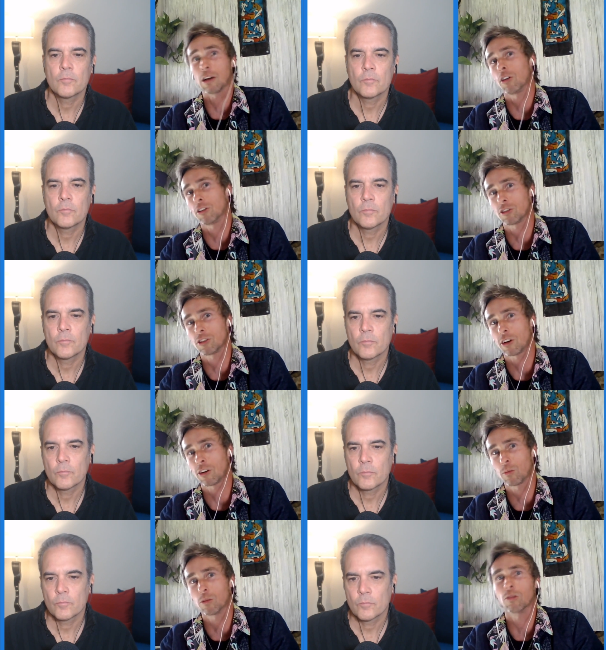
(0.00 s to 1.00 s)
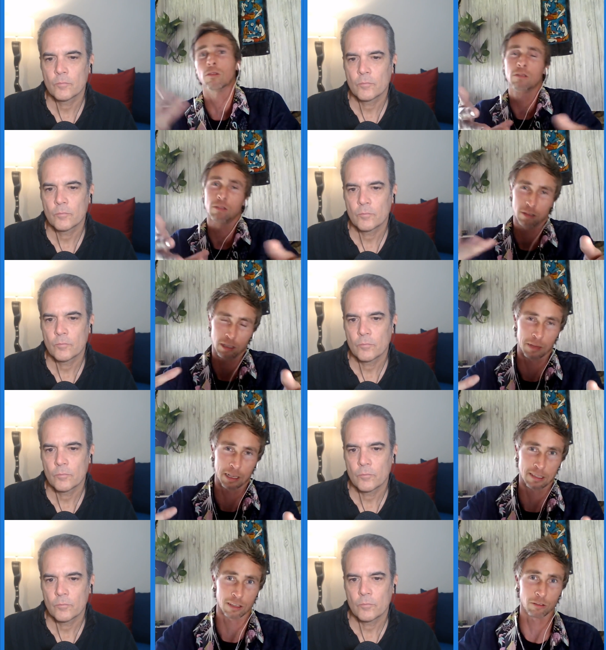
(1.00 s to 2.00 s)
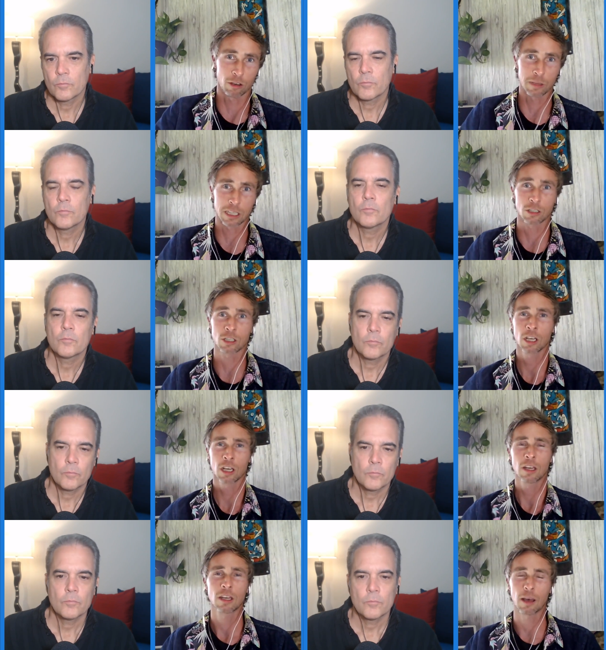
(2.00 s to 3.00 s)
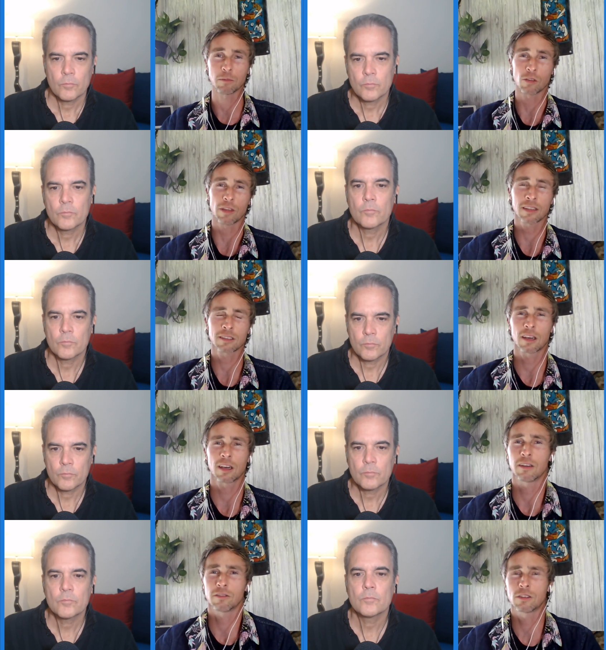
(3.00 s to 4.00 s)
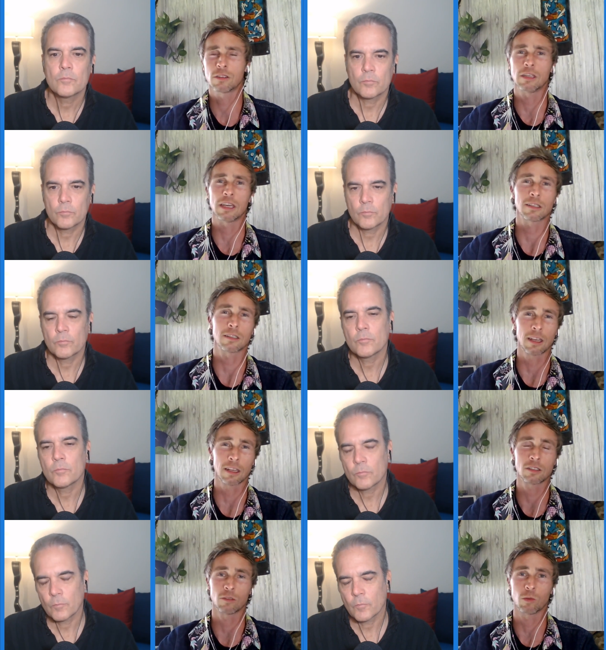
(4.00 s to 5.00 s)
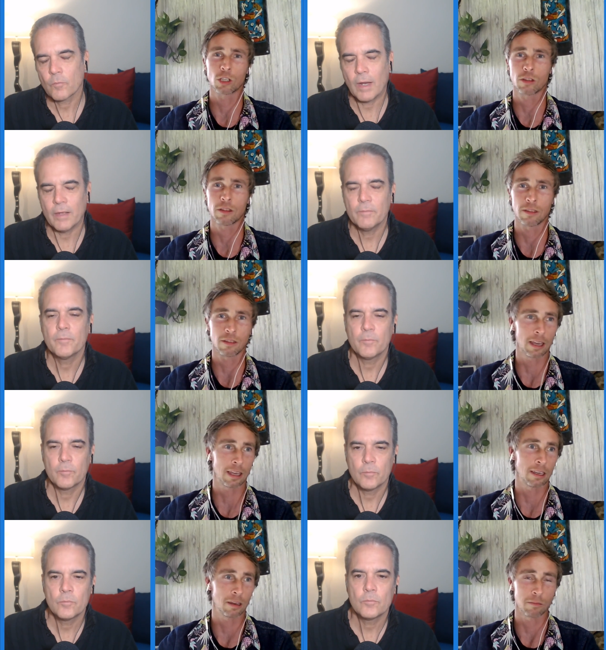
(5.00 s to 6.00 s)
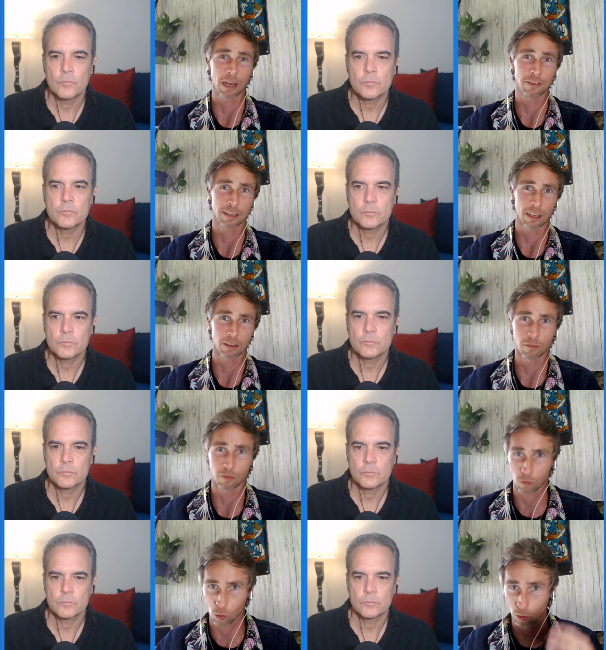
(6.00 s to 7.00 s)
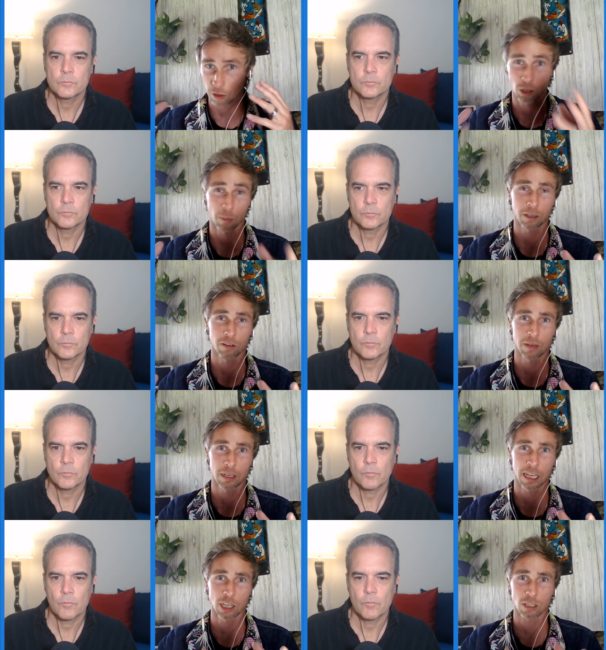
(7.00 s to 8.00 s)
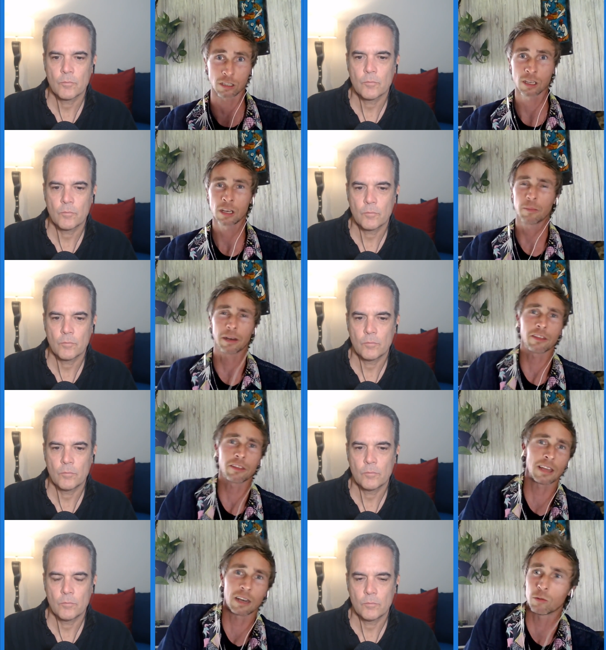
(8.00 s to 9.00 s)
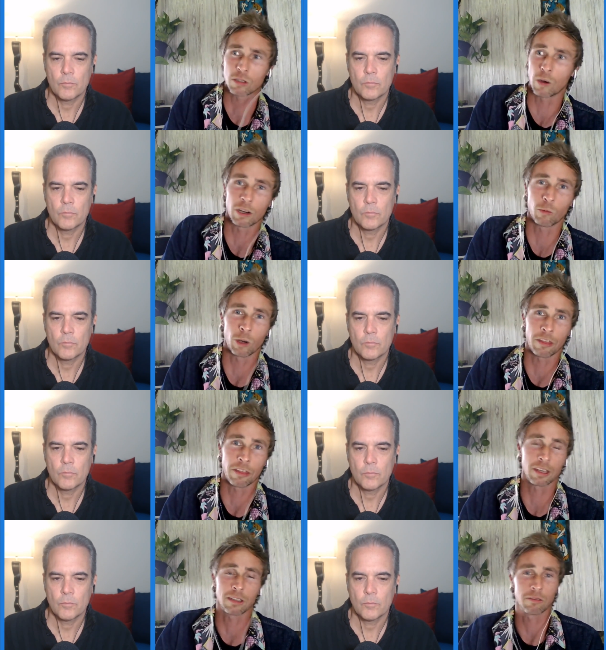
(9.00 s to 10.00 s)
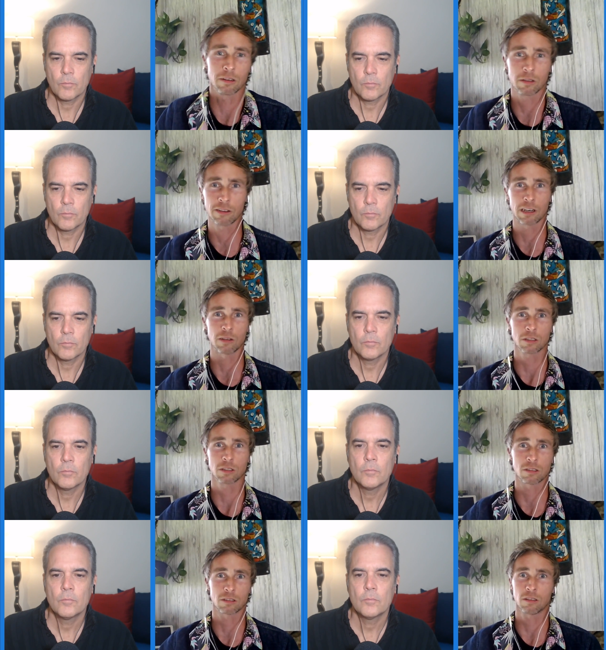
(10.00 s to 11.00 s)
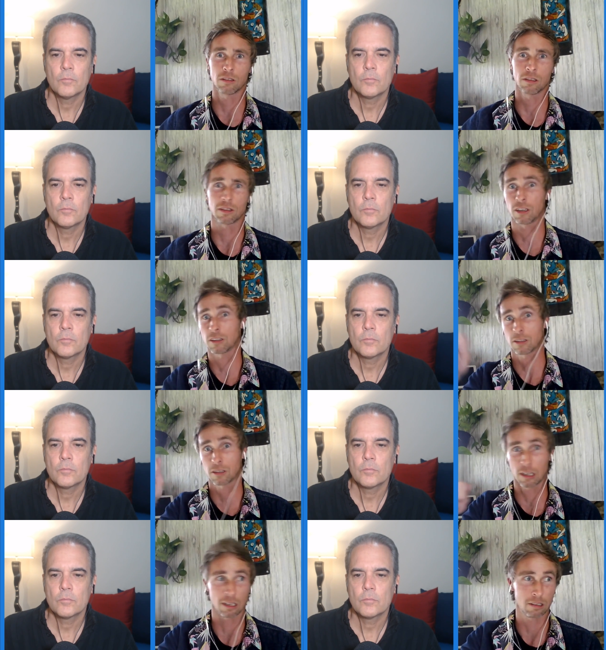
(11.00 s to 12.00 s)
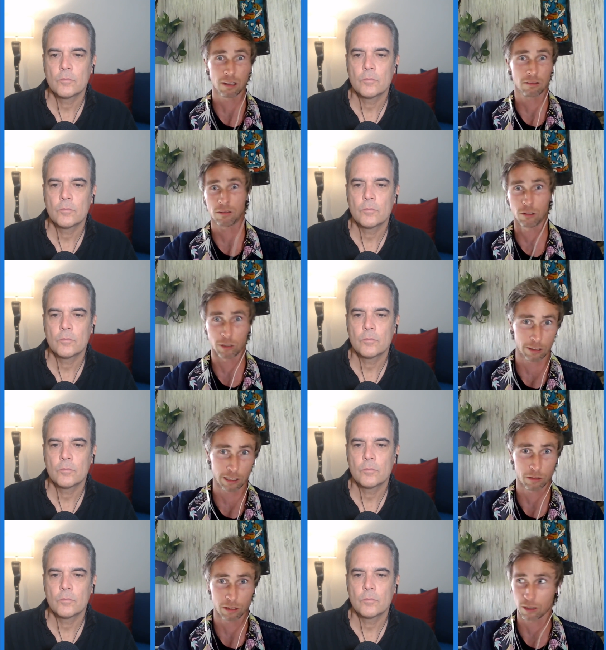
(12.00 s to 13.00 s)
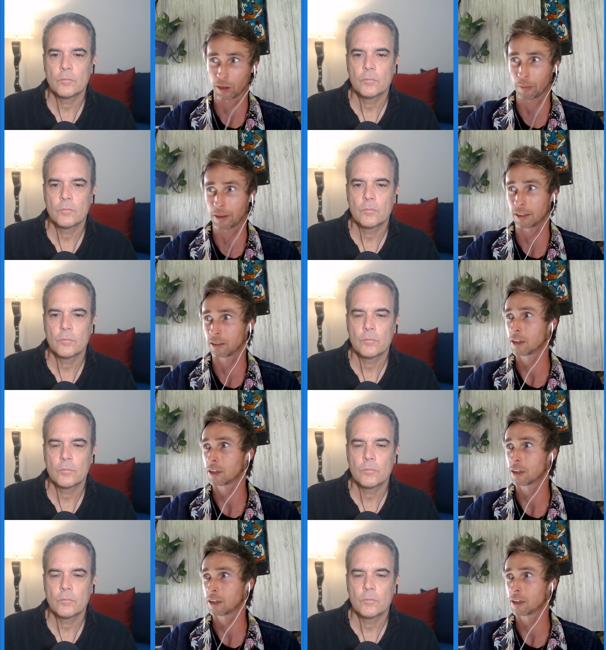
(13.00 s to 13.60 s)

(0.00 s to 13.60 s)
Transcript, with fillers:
Speaker 1: oh, this is terrible, it might send the wrong message. Um, so that's kind of the extent to which right. they um, advocated for the topic of medications. But other than that, it was a one-on-one thing. There, re- there really wasn't, you know, anything yet to sign that you agree with this about meds,